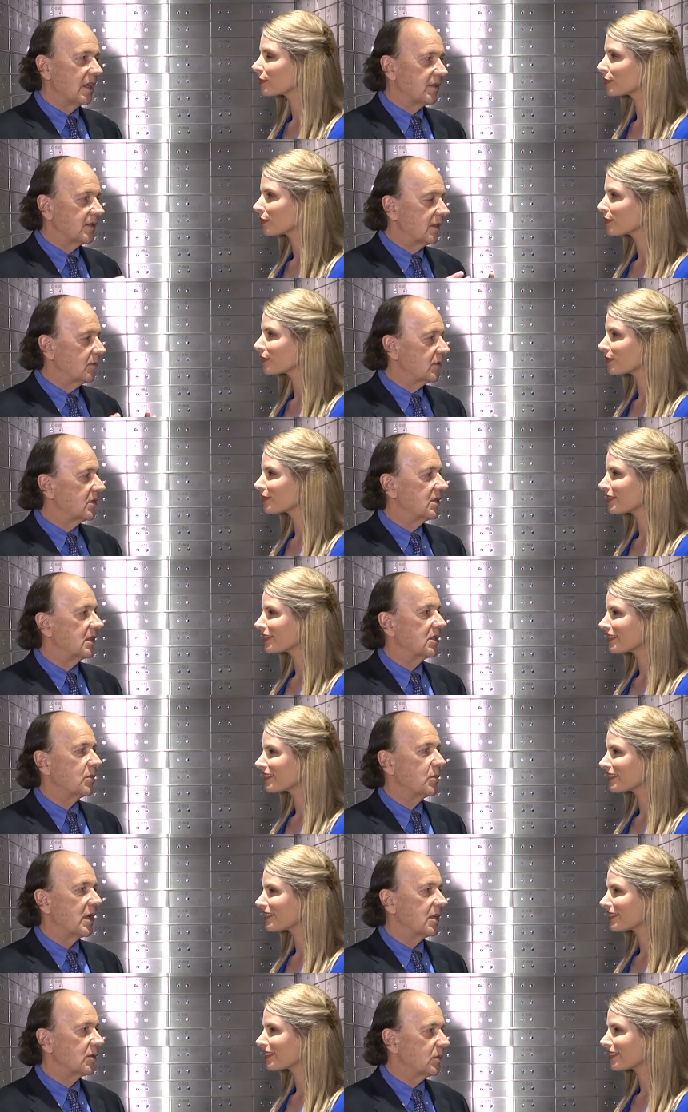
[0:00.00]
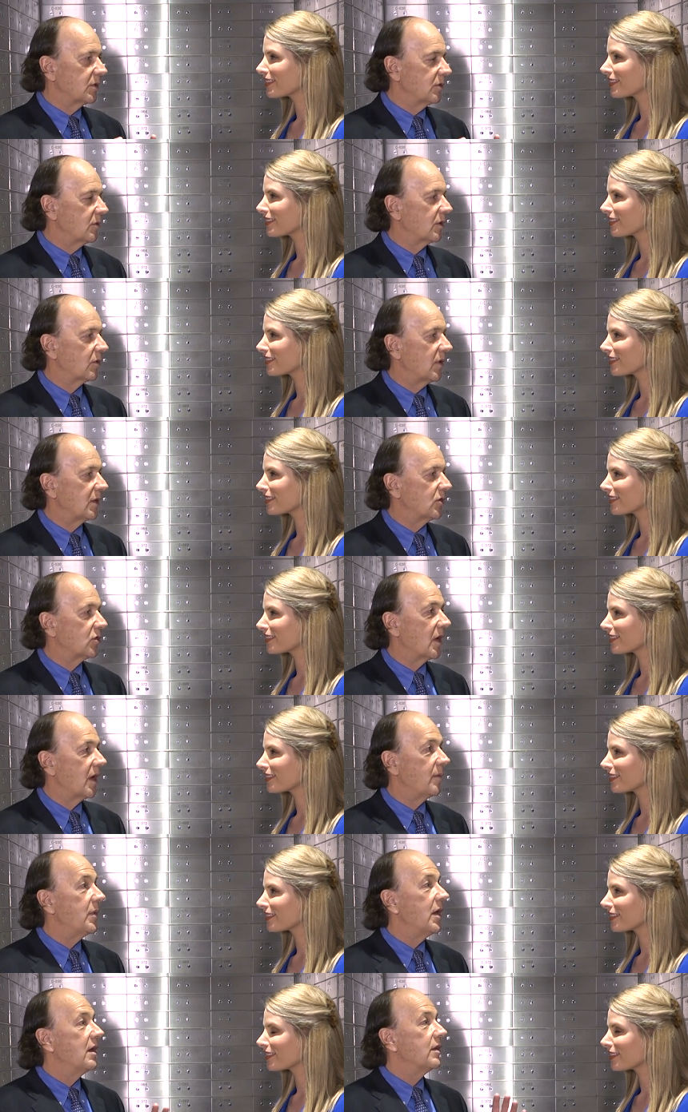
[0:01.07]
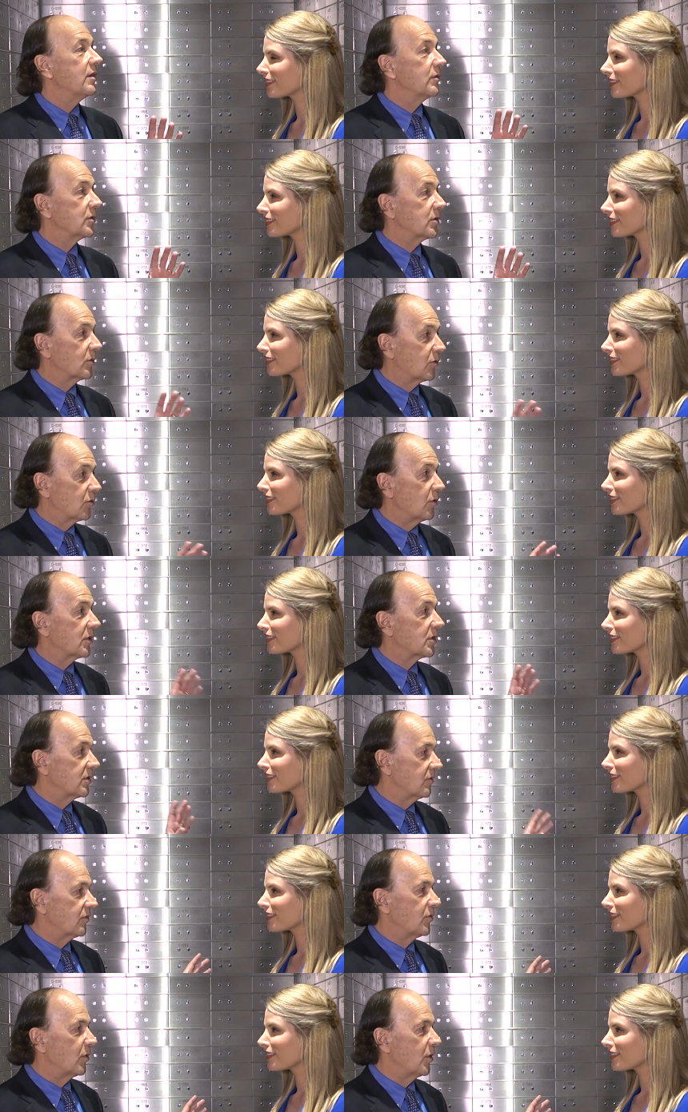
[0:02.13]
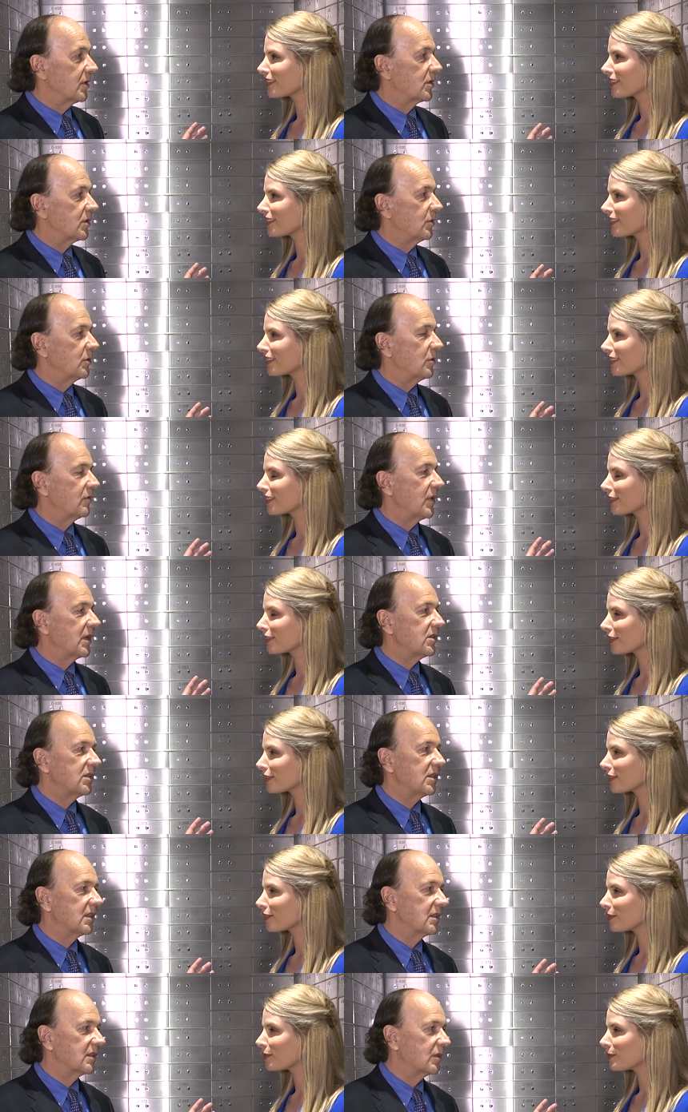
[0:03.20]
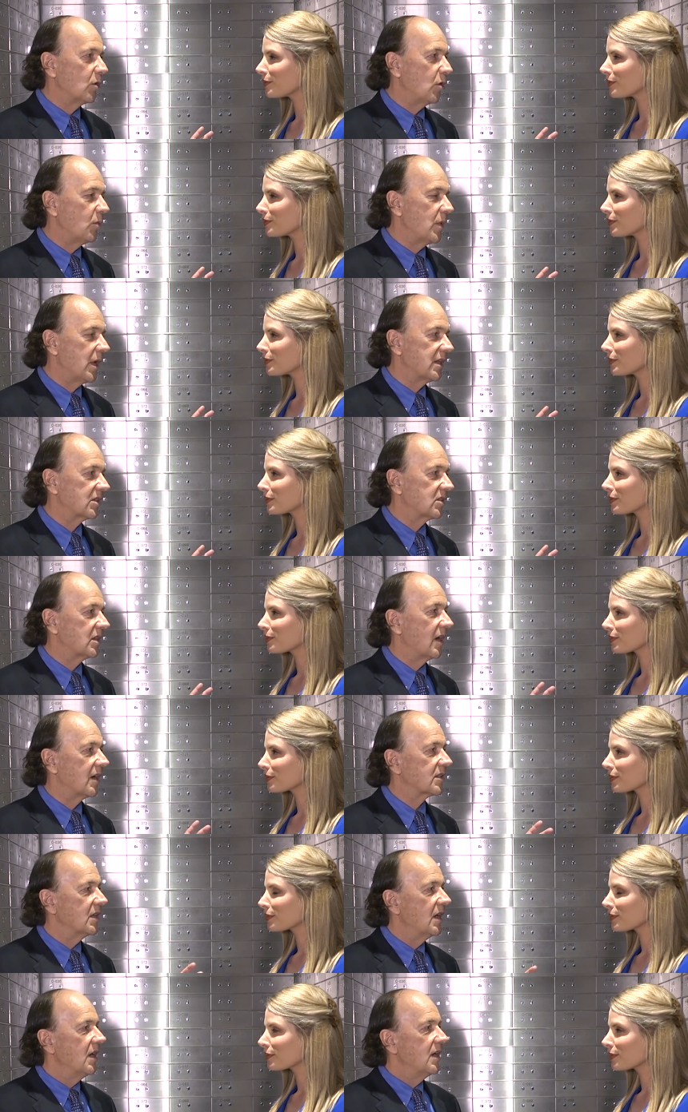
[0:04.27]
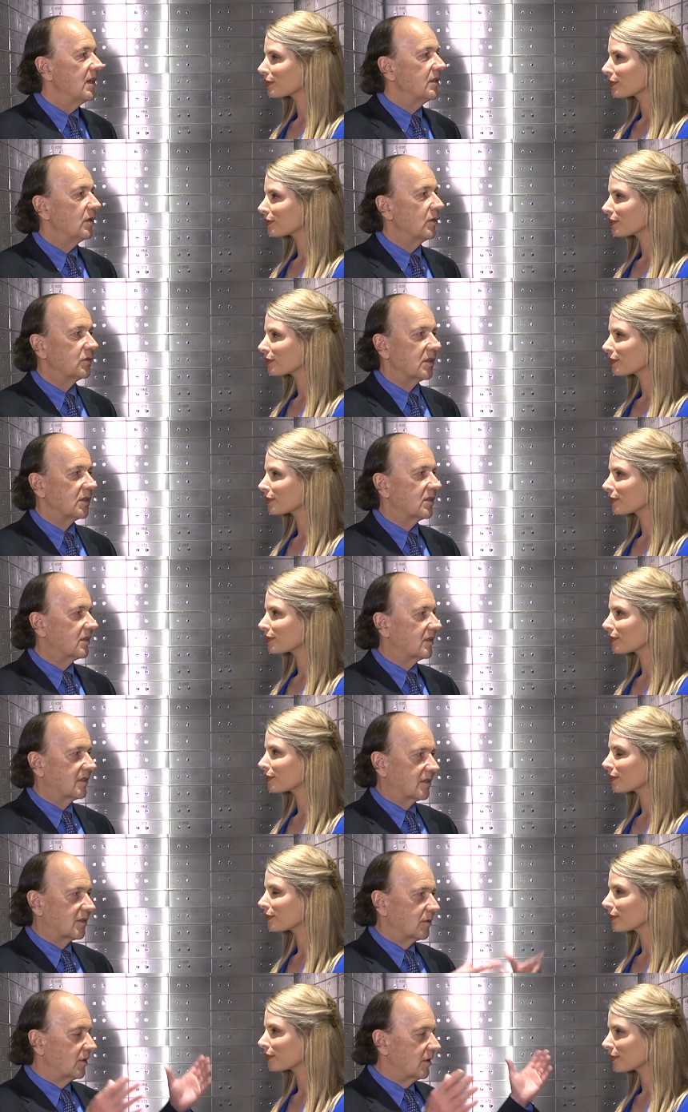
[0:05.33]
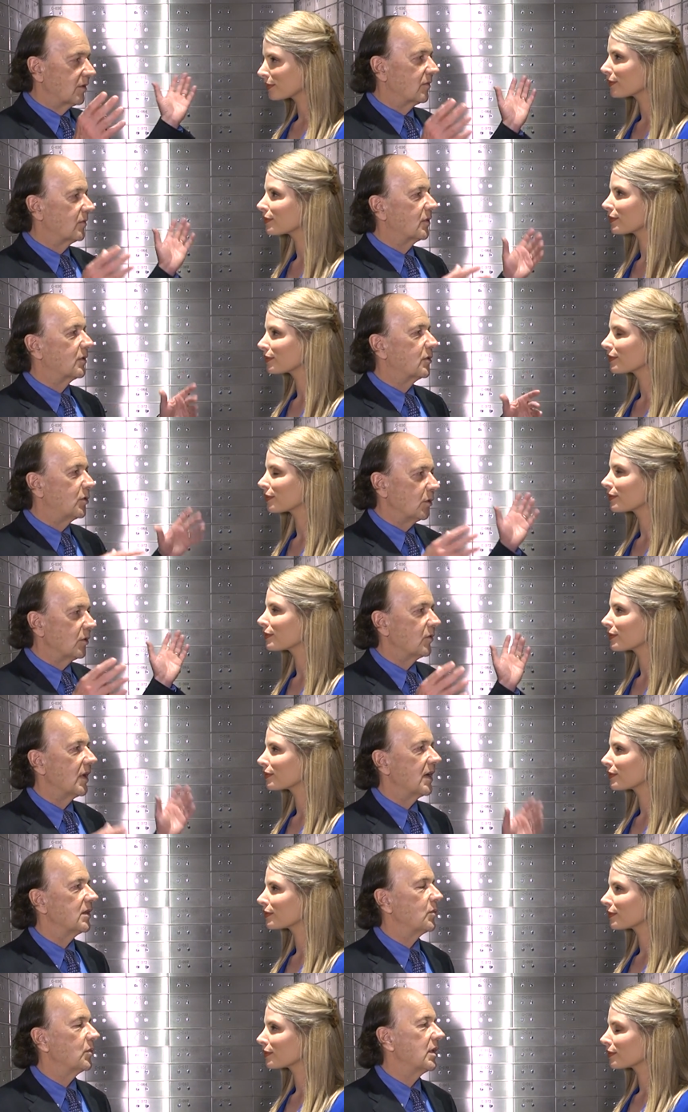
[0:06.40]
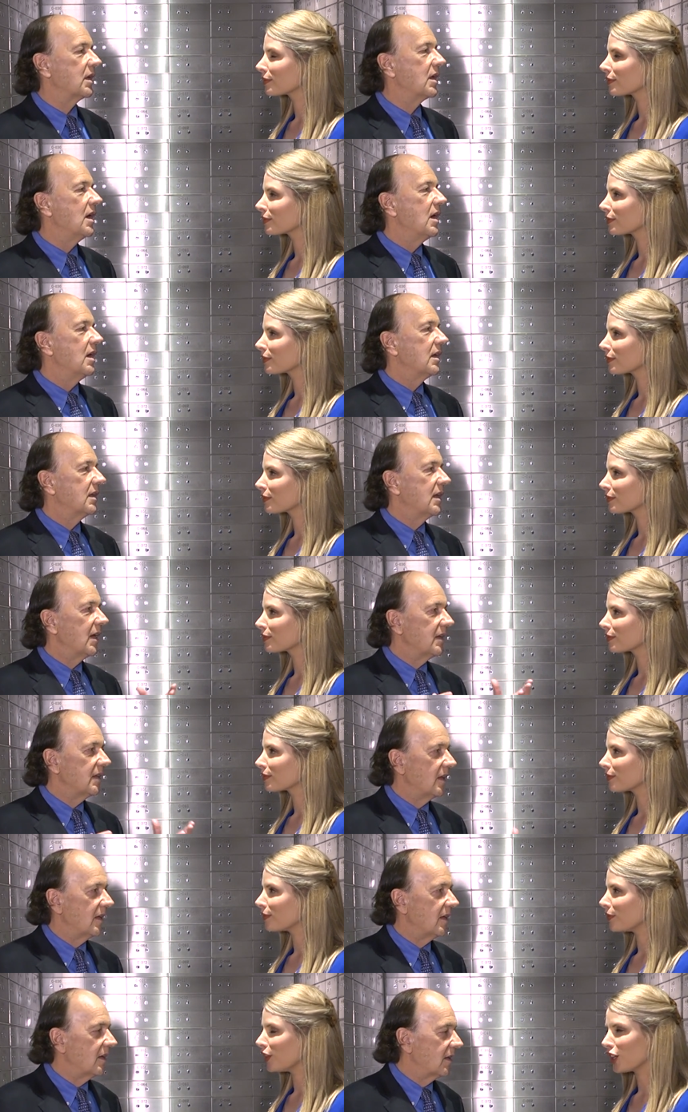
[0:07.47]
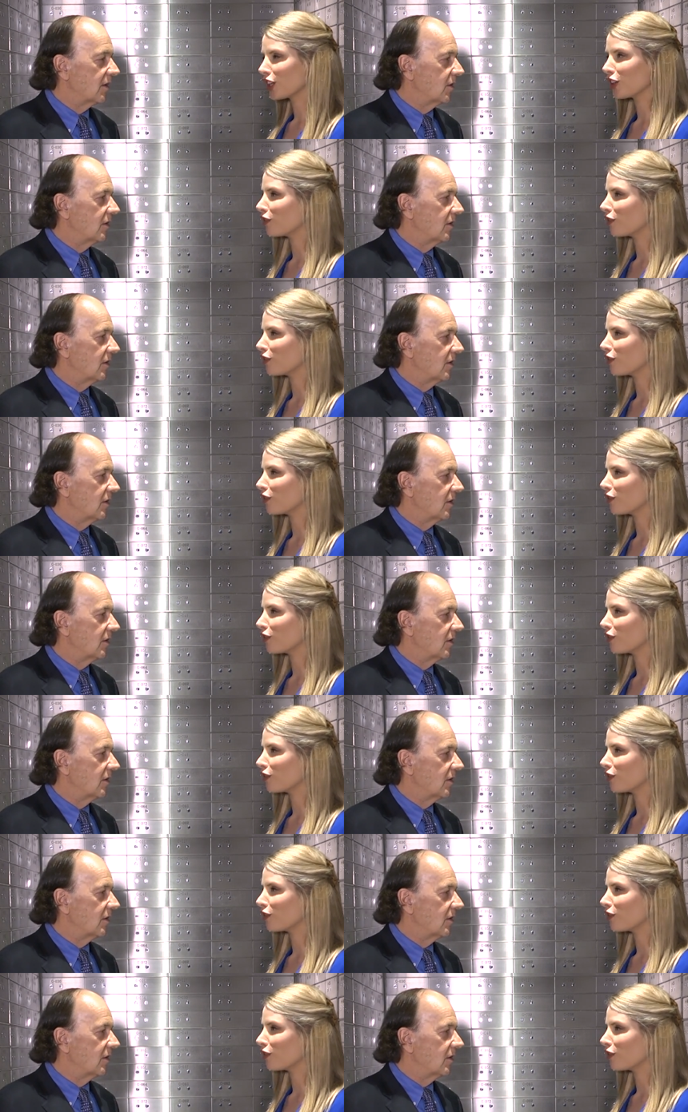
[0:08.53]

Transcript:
Speaker 1: out there with seasoned management doing a great job. There are some crooks and frauds. So when you're investing in gold mining stocks, don't just sort of do it randomly. Get a, uh, you got